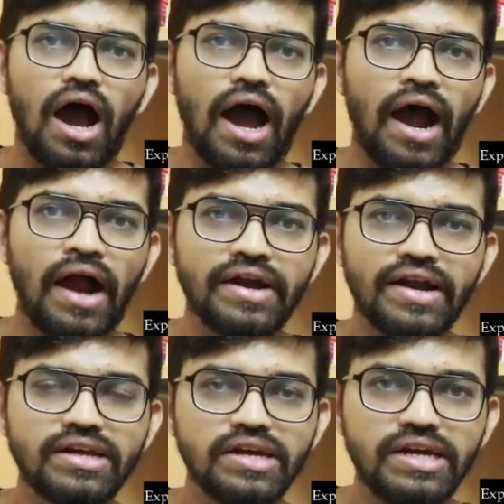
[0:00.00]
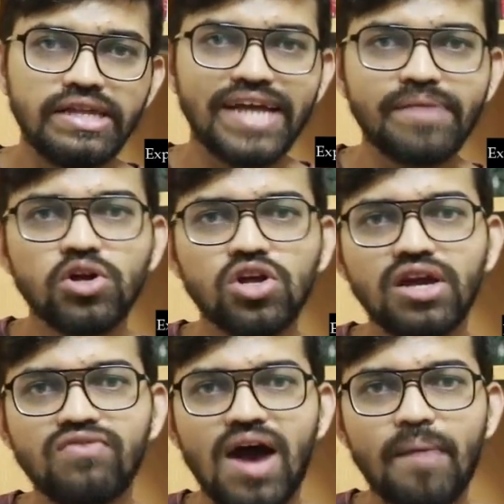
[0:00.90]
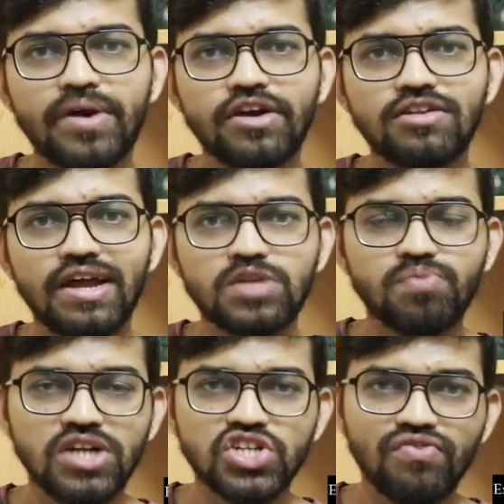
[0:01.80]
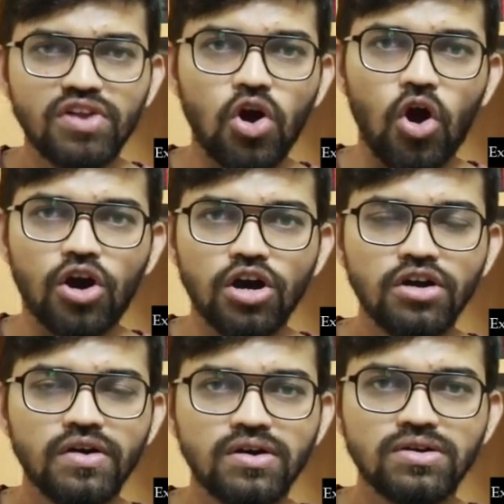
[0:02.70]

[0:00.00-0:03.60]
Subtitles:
And like in that particular evaporator, the expansion will occur.